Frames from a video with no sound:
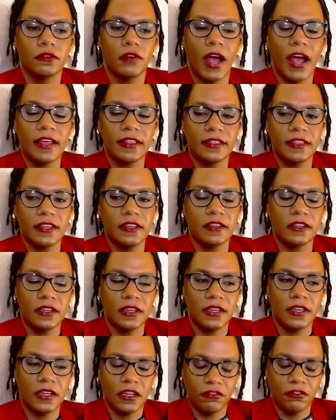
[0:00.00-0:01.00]
I think
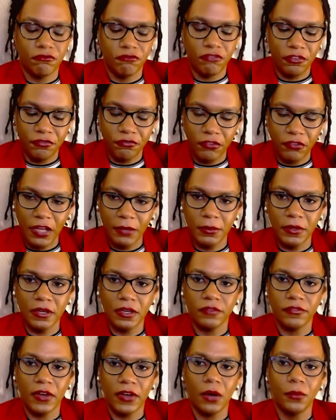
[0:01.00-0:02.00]
a reframing
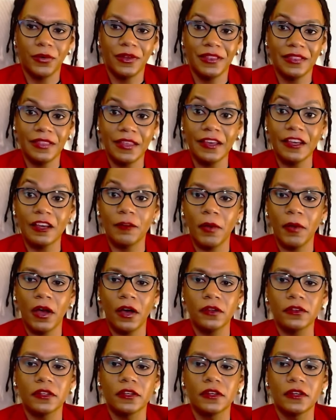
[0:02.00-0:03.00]
of how we think
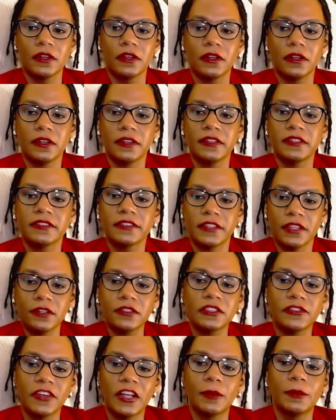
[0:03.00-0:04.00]
about skill
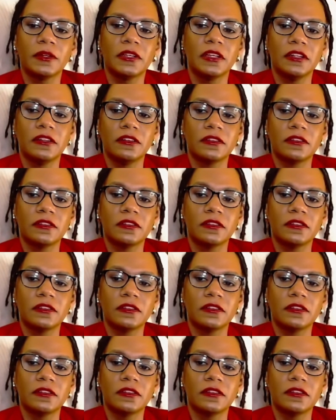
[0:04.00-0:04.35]
development